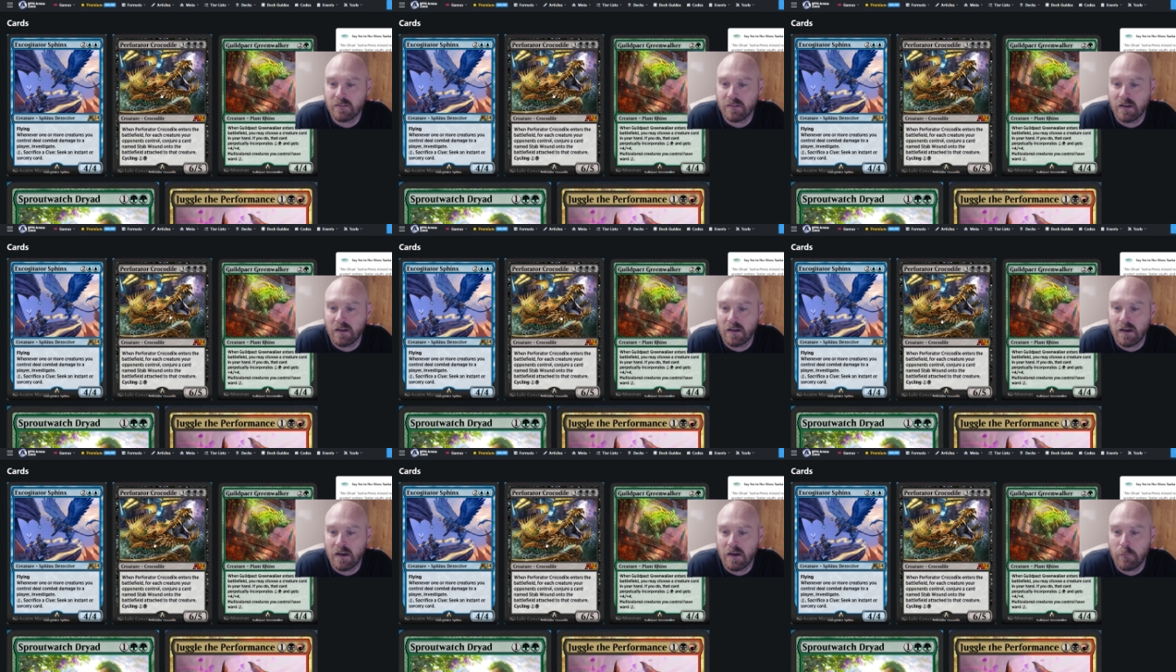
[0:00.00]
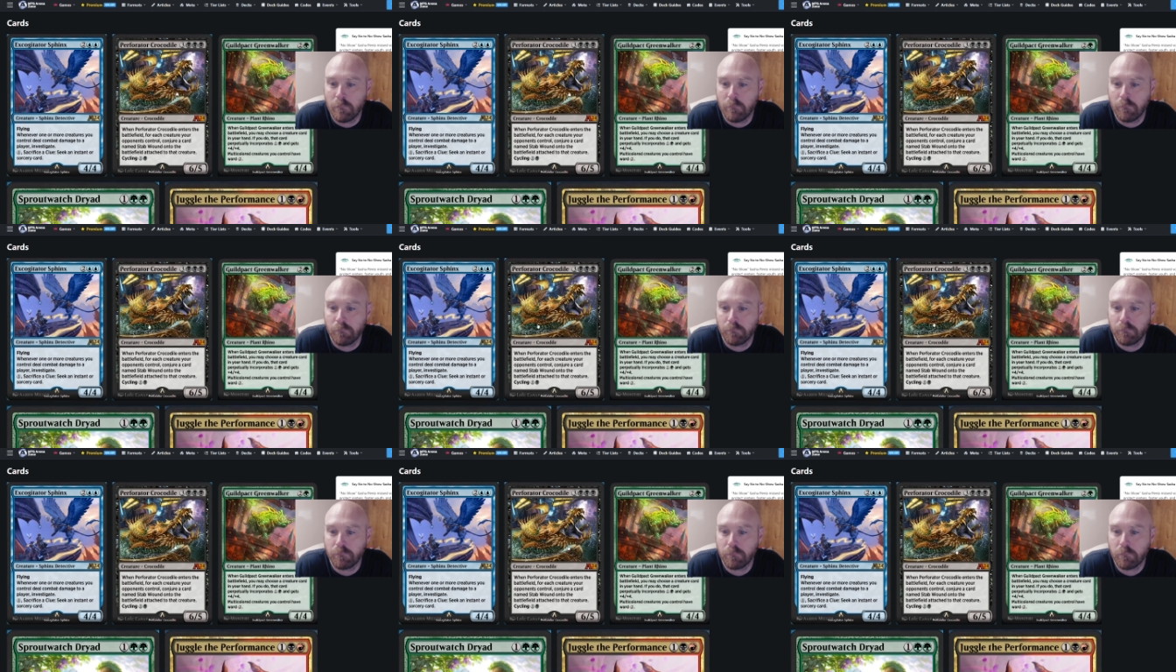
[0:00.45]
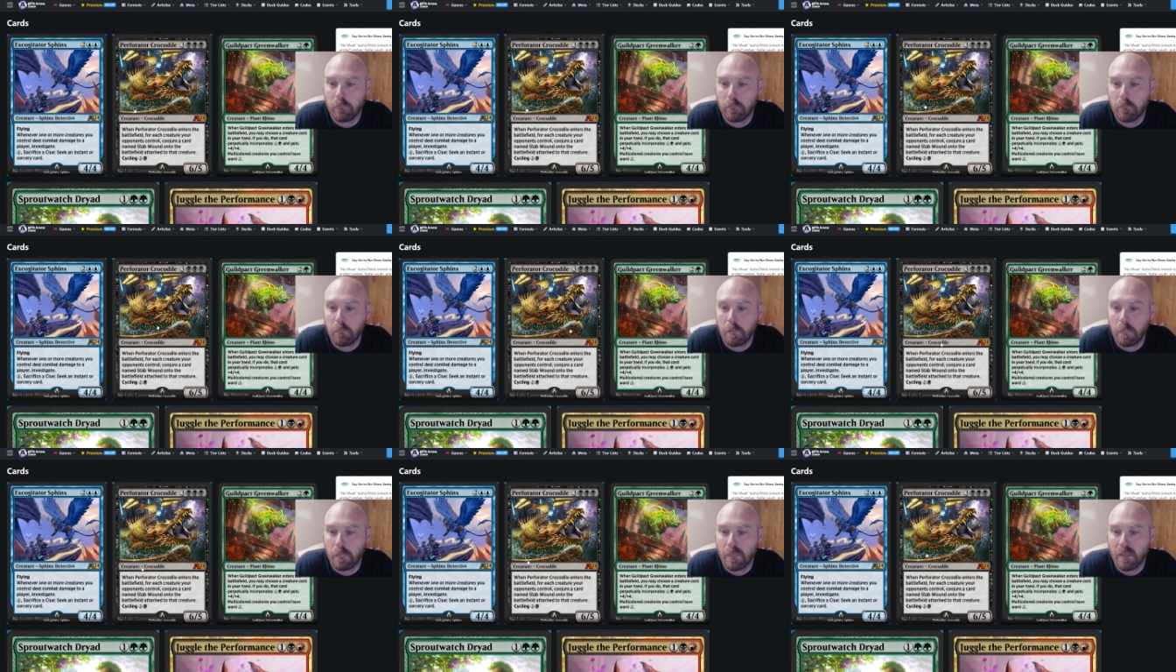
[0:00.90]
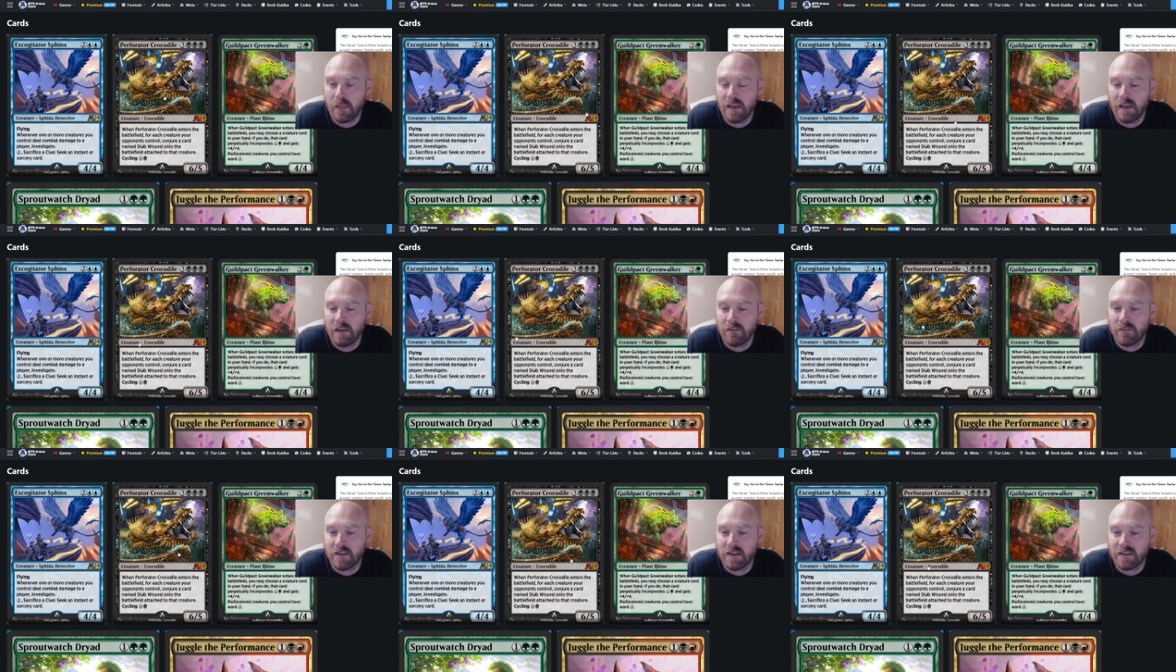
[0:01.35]

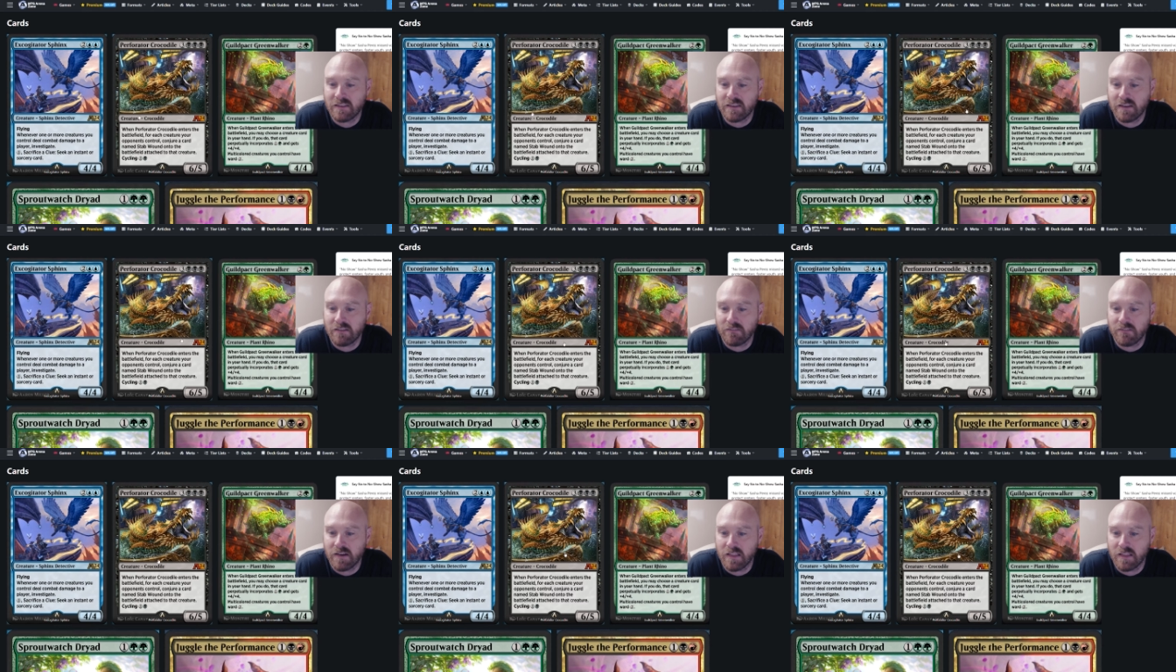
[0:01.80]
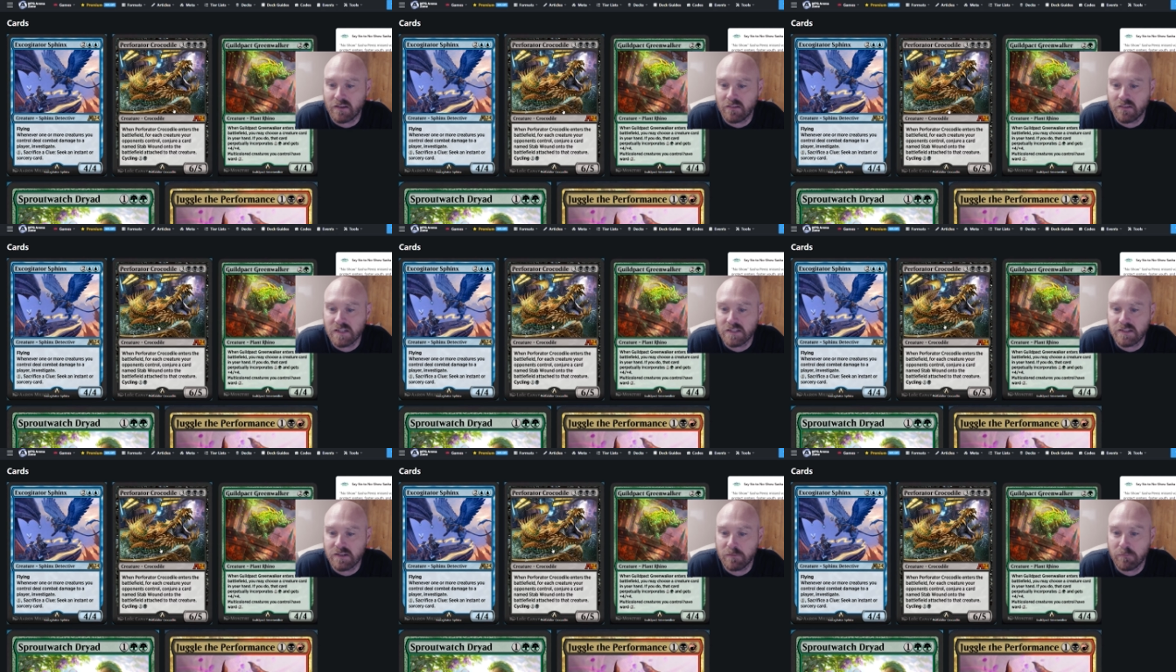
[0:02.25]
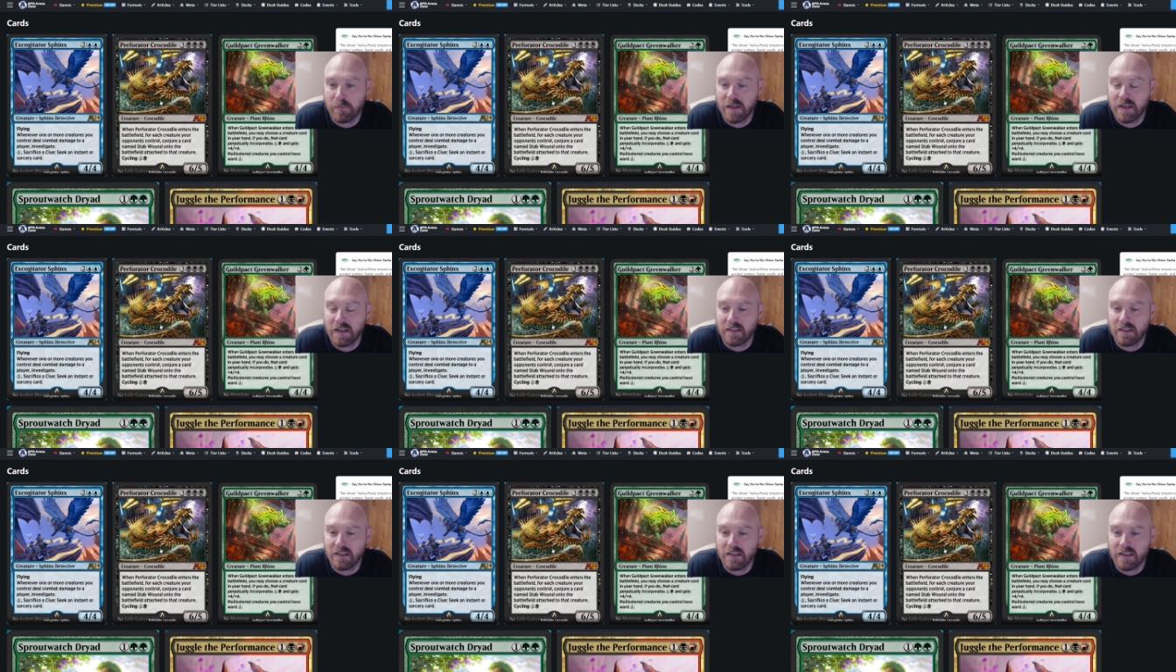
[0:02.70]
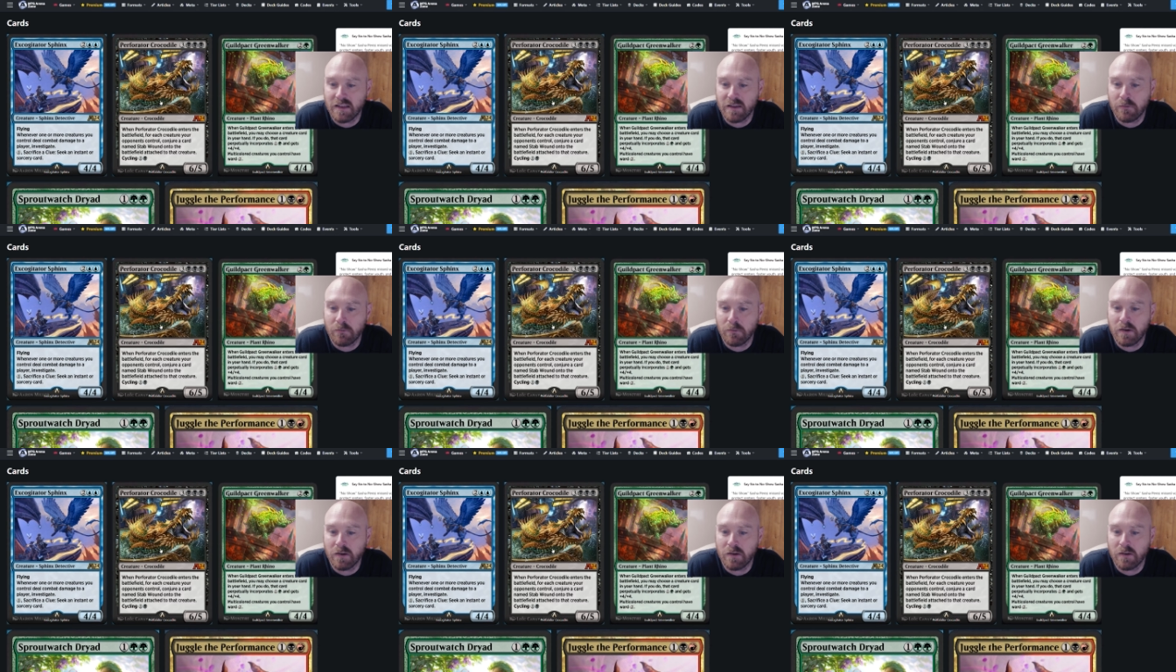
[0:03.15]
get rid of the creature immediately, it
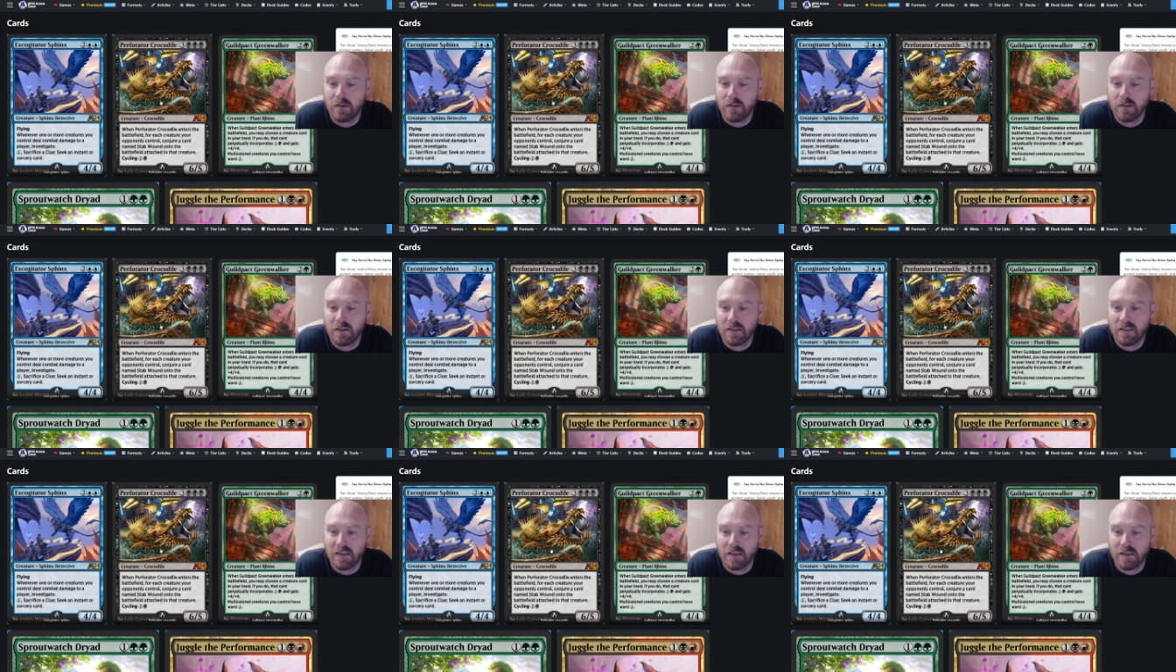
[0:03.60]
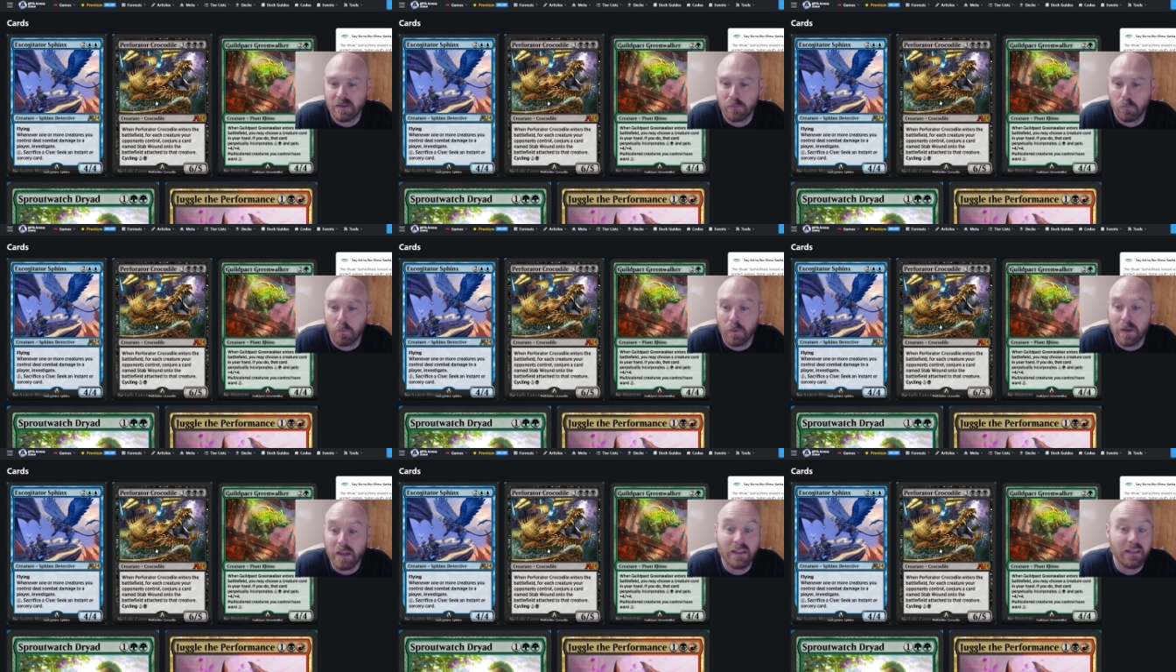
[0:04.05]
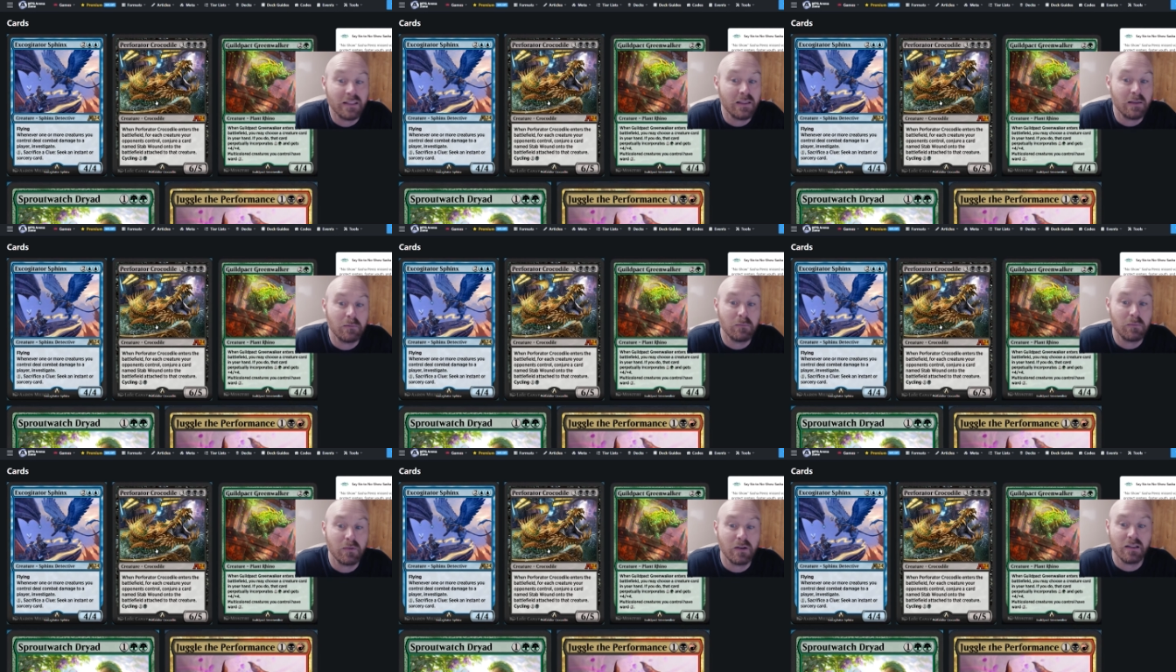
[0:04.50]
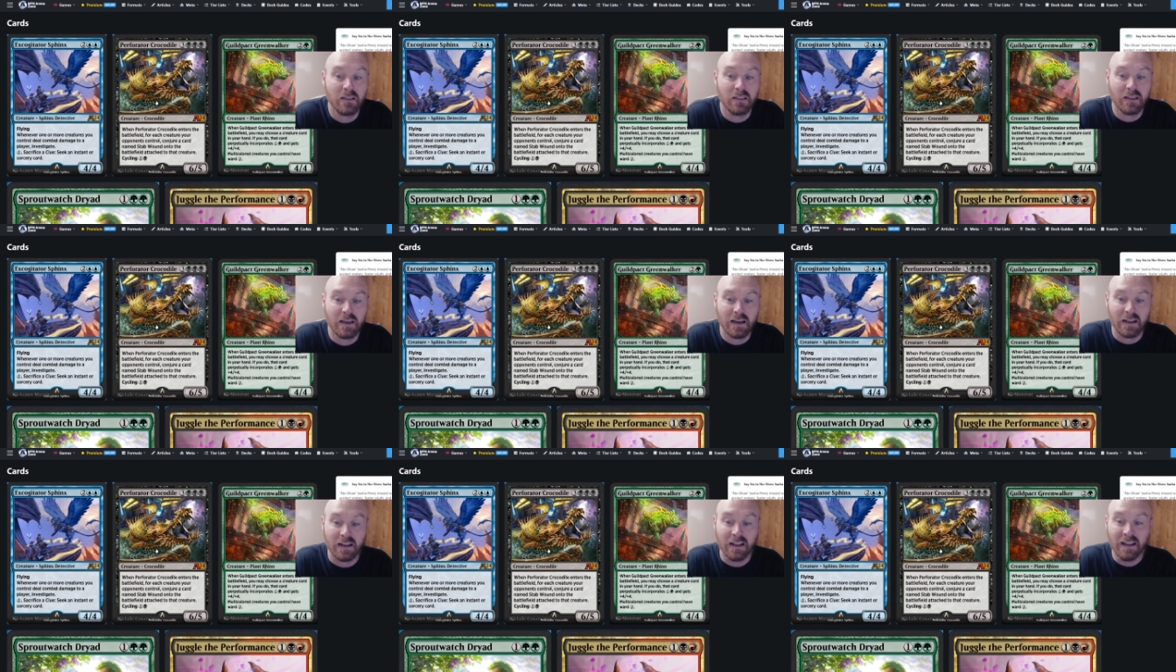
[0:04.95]
will at least weaken them a
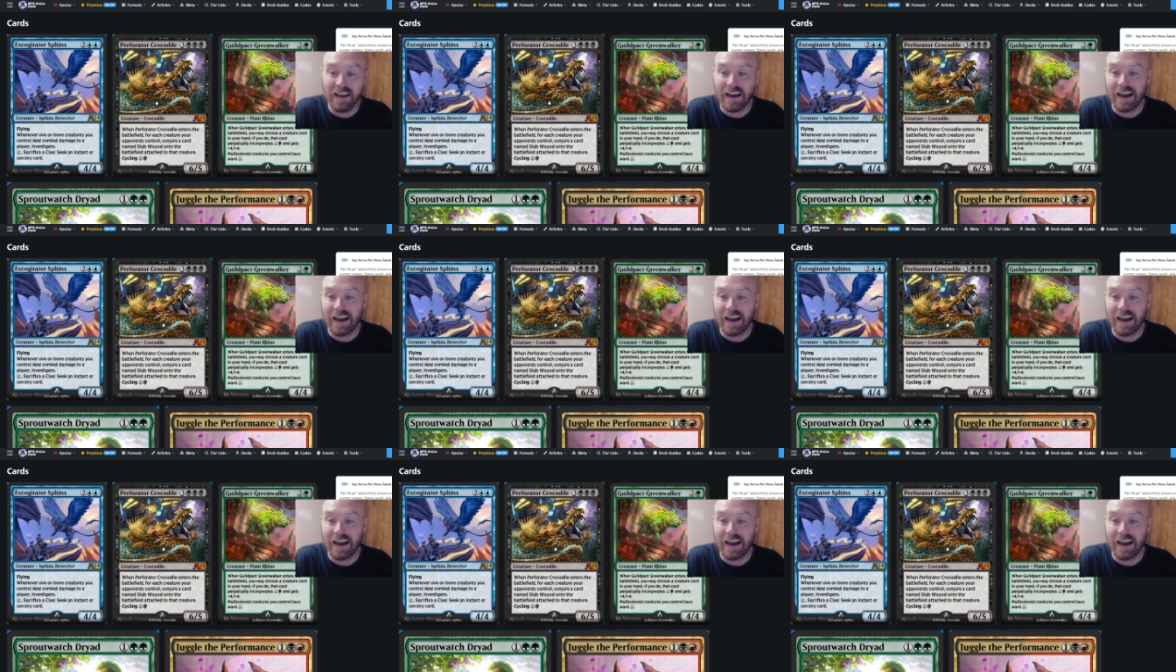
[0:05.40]
lot.